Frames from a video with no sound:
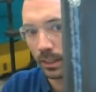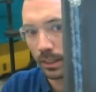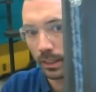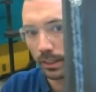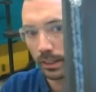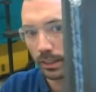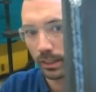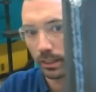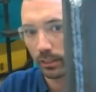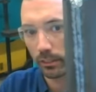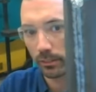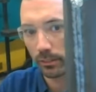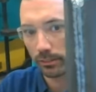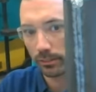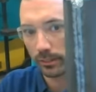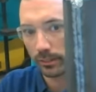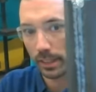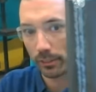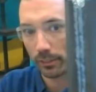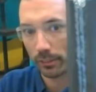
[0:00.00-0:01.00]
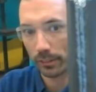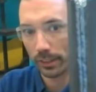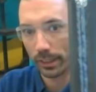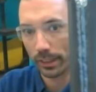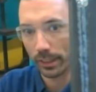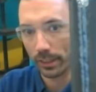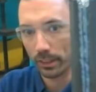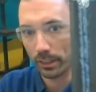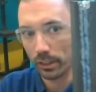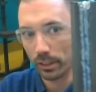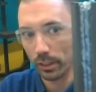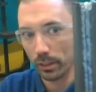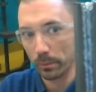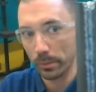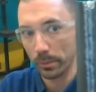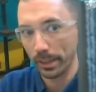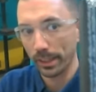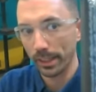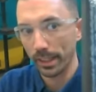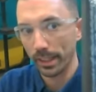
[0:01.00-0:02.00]
you know, definitely could
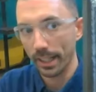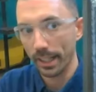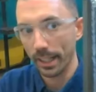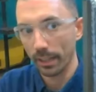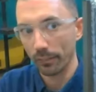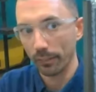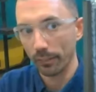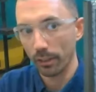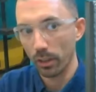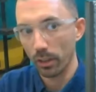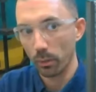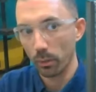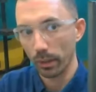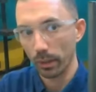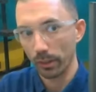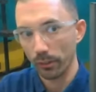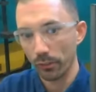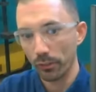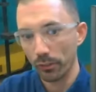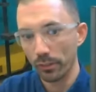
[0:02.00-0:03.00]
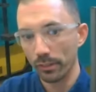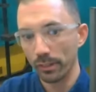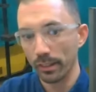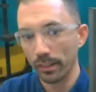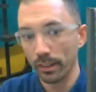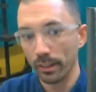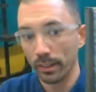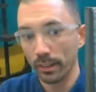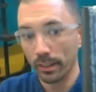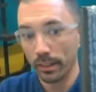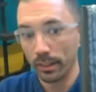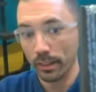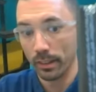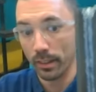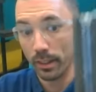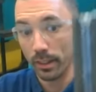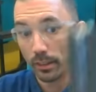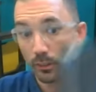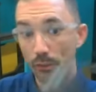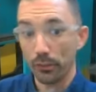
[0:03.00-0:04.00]
be a heck of a lot worse.
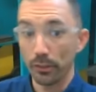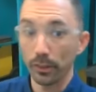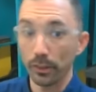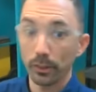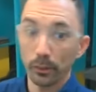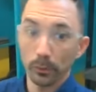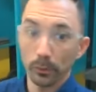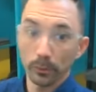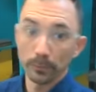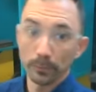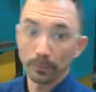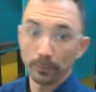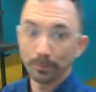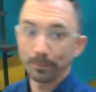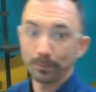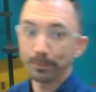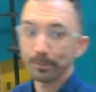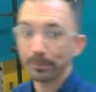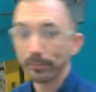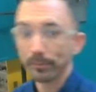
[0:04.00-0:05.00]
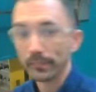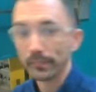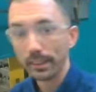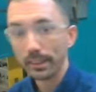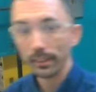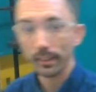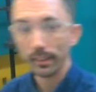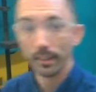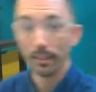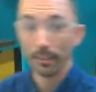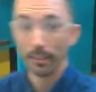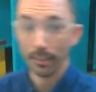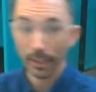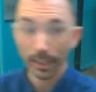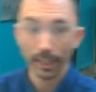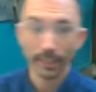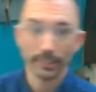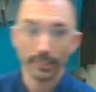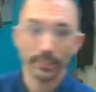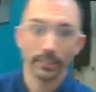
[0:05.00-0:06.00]
So
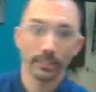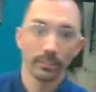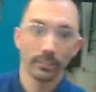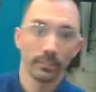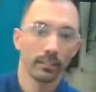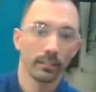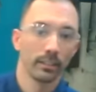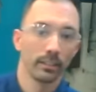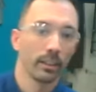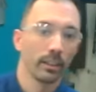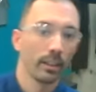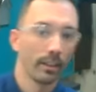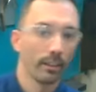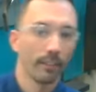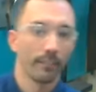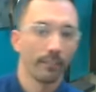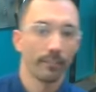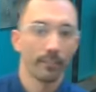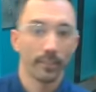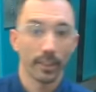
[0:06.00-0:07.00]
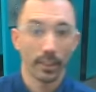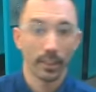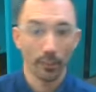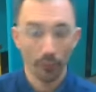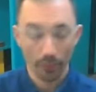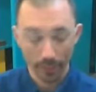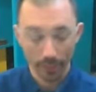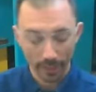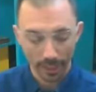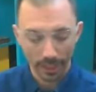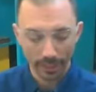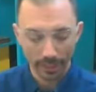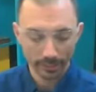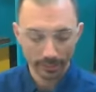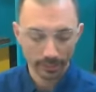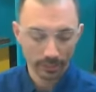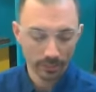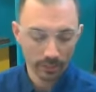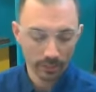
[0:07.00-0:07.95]
that is that.